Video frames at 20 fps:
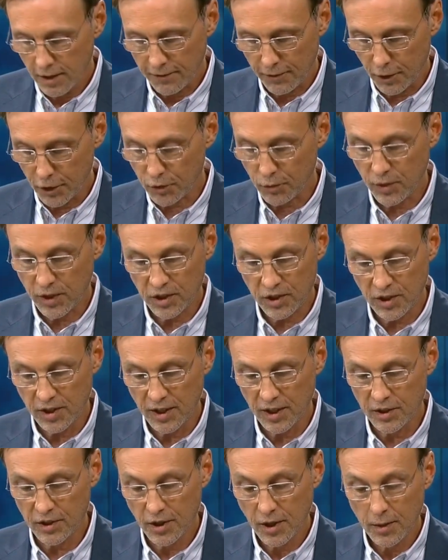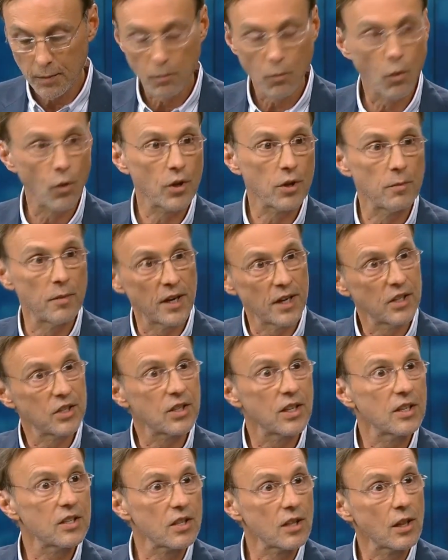First reason is more of the money
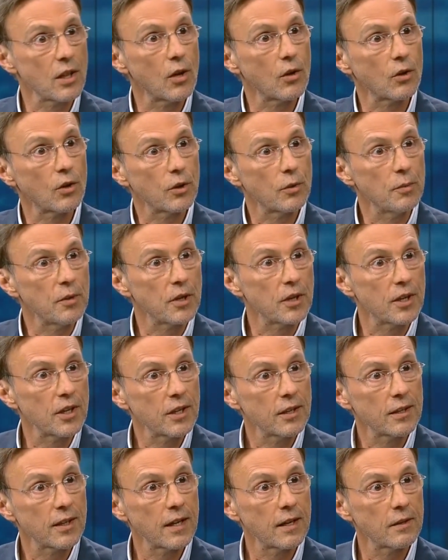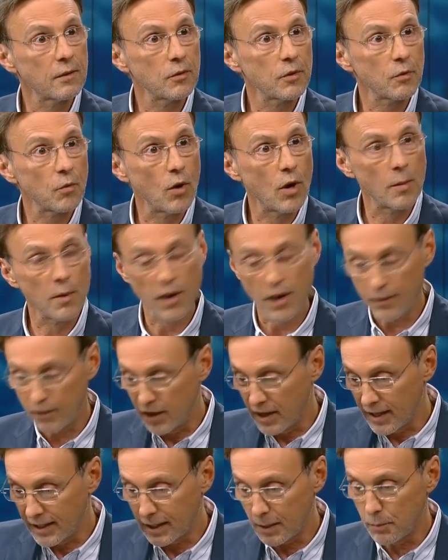stays in the local community. Uh, with Walmart,
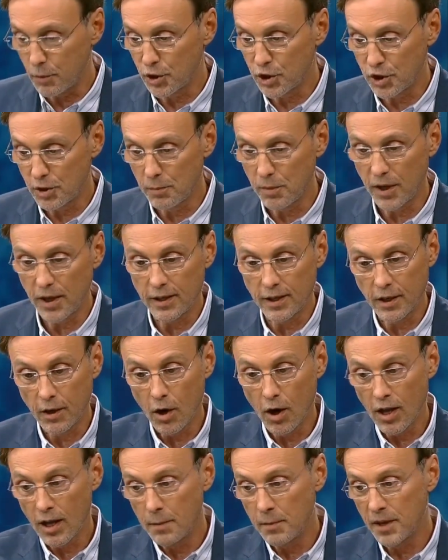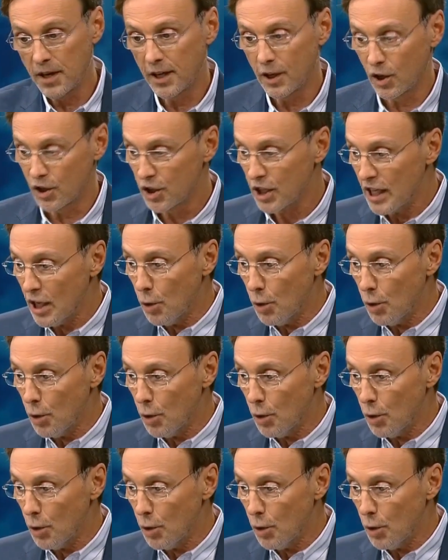every night they push the button and all that money goes